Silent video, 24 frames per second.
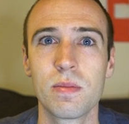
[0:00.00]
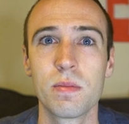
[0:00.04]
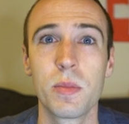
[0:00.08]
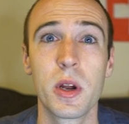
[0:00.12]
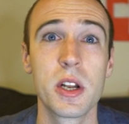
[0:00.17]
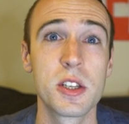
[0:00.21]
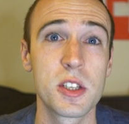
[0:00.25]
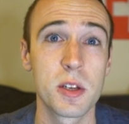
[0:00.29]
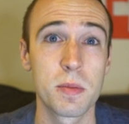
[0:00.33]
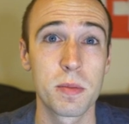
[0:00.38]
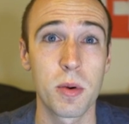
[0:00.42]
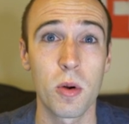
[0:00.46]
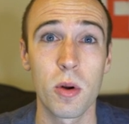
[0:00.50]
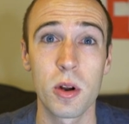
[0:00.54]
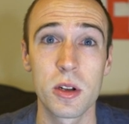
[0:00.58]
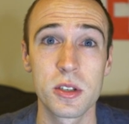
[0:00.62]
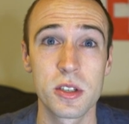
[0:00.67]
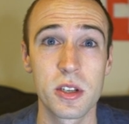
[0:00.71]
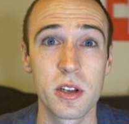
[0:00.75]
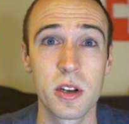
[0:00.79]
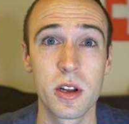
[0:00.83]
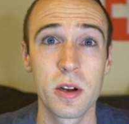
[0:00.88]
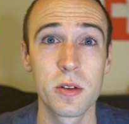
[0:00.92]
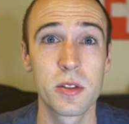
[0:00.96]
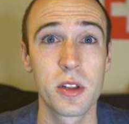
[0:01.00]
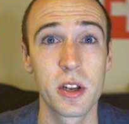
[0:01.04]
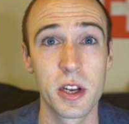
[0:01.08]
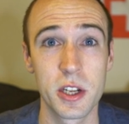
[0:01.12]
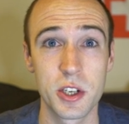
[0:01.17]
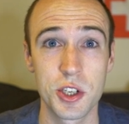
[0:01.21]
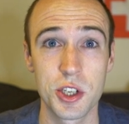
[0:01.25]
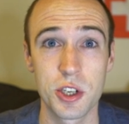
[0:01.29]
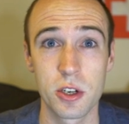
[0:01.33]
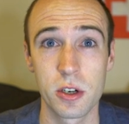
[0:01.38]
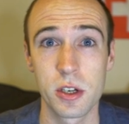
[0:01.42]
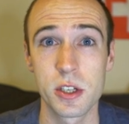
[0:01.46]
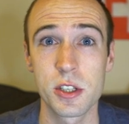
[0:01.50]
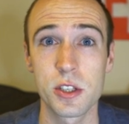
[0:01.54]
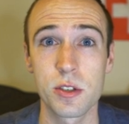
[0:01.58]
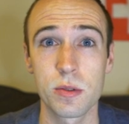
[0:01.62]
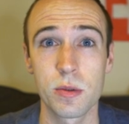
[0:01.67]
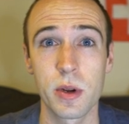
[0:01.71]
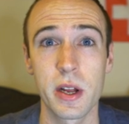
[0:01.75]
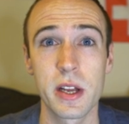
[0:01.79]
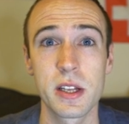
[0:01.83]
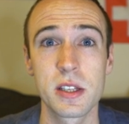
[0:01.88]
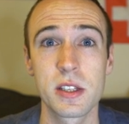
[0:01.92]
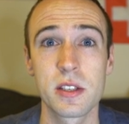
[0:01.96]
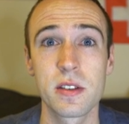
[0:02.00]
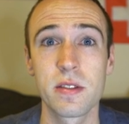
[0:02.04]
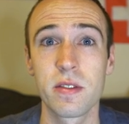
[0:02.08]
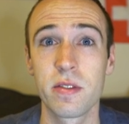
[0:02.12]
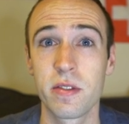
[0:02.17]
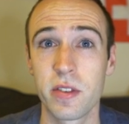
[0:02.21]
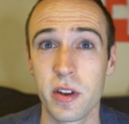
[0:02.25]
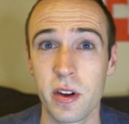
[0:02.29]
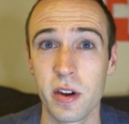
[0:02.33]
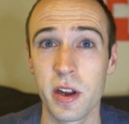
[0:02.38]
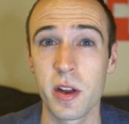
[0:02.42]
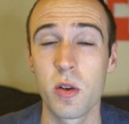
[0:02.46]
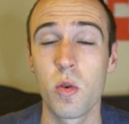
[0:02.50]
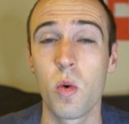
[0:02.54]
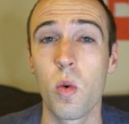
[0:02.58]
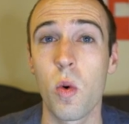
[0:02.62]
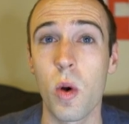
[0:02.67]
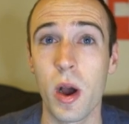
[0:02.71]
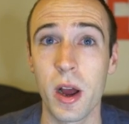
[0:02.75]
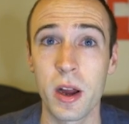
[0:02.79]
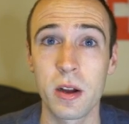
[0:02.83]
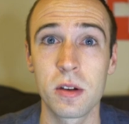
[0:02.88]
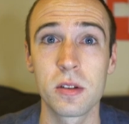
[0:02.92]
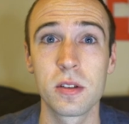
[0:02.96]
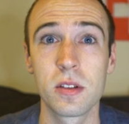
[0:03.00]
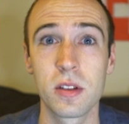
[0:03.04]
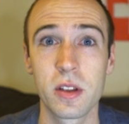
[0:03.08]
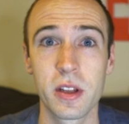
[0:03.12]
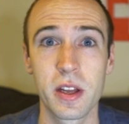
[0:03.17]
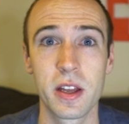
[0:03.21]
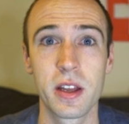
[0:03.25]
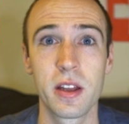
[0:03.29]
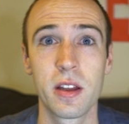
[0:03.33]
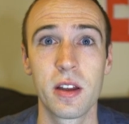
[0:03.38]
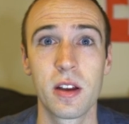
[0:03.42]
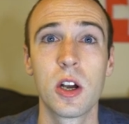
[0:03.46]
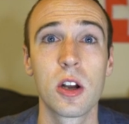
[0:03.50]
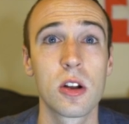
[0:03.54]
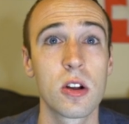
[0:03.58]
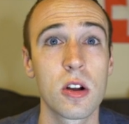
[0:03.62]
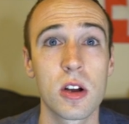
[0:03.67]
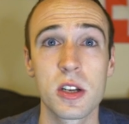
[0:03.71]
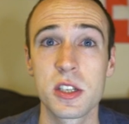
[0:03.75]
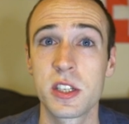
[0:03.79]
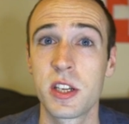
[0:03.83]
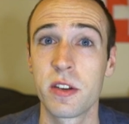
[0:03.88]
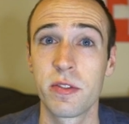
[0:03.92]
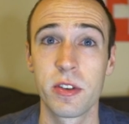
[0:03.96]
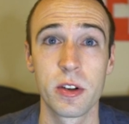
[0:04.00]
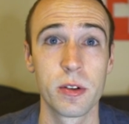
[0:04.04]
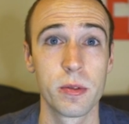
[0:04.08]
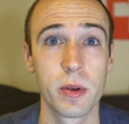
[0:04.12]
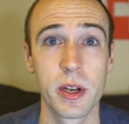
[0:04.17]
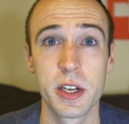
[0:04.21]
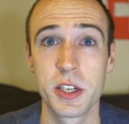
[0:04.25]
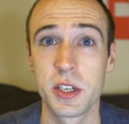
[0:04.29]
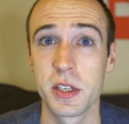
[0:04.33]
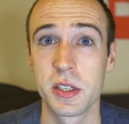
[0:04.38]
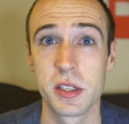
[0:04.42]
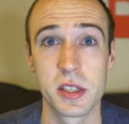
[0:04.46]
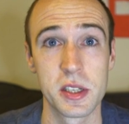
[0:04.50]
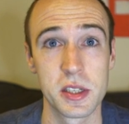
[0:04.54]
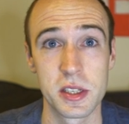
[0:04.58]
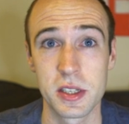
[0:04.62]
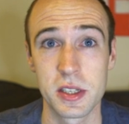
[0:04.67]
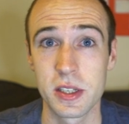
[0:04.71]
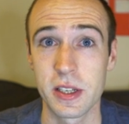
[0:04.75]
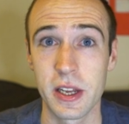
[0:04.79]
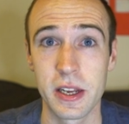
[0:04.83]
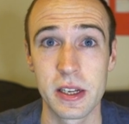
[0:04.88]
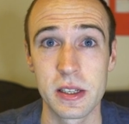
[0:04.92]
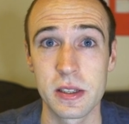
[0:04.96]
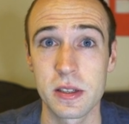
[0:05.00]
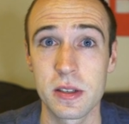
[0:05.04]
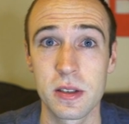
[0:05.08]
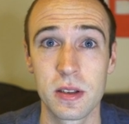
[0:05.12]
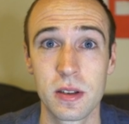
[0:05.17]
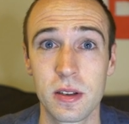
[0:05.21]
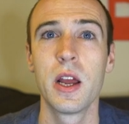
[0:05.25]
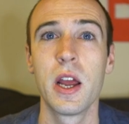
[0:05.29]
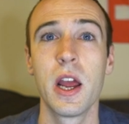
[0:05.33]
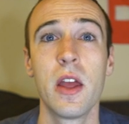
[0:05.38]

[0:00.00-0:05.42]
but it's important to note that insurance rates vary wildly across different regions and states.